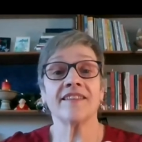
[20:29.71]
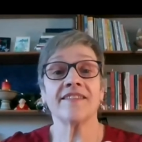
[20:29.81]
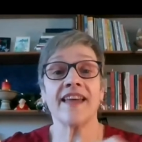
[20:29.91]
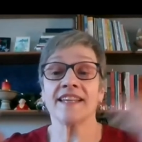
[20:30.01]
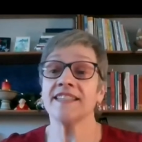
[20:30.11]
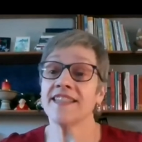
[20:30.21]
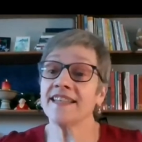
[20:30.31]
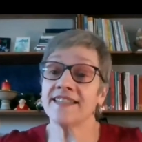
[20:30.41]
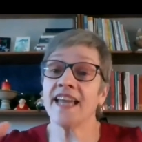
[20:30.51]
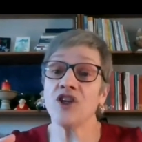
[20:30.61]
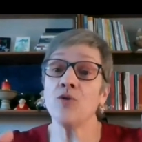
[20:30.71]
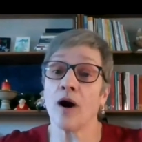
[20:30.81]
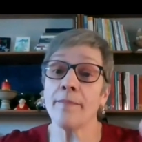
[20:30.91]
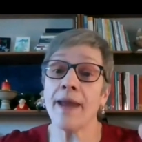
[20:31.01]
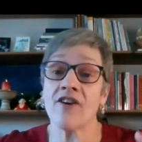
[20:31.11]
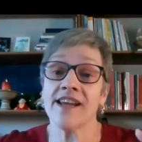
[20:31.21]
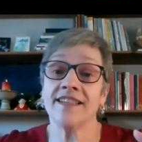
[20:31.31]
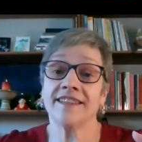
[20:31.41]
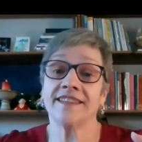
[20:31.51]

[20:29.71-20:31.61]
that says that you are married,